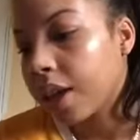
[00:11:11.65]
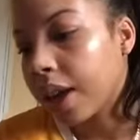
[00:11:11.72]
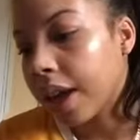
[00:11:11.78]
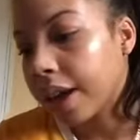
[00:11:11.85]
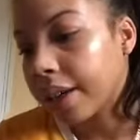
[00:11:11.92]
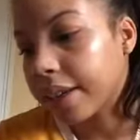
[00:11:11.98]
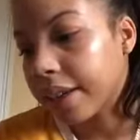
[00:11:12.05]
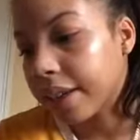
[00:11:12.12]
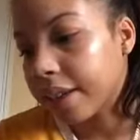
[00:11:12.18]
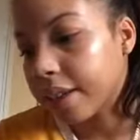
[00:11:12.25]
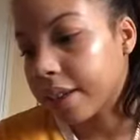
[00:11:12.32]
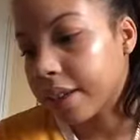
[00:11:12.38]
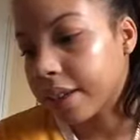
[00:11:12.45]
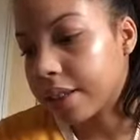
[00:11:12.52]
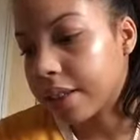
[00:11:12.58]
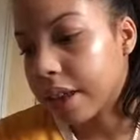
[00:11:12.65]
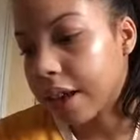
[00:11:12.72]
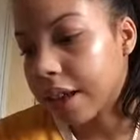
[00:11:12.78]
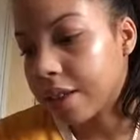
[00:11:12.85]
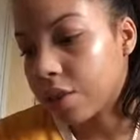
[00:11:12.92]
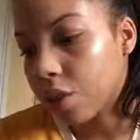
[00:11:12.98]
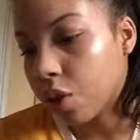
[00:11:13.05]
can get his
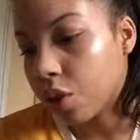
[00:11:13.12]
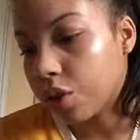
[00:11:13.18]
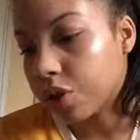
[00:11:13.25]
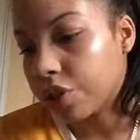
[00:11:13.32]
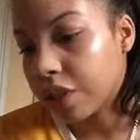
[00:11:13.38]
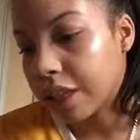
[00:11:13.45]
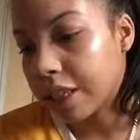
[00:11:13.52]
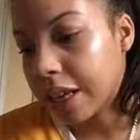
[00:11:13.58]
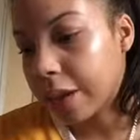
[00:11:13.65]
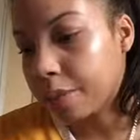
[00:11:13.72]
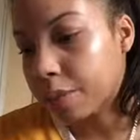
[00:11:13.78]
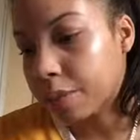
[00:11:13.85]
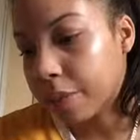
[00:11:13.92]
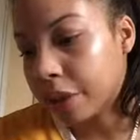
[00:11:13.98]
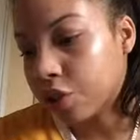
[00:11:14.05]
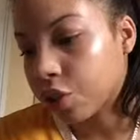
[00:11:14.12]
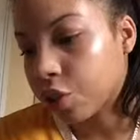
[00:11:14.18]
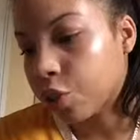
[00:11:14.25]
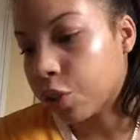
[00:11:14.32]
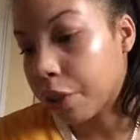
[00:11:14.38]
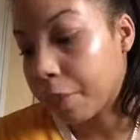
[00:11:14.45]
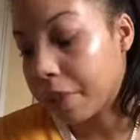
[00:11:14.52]
hands on Shazam's
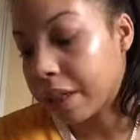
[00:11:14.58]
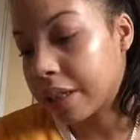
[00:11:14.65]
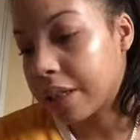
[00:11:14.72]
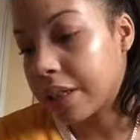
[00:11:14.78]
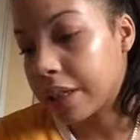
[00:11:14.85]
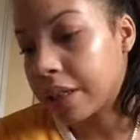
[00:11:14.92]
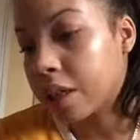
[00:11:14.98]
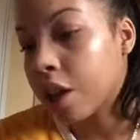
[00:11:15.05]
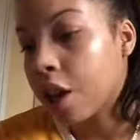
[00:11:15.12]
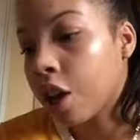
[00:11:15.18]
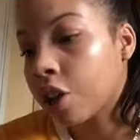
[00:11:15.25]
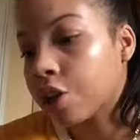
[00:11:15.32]
magical abilities.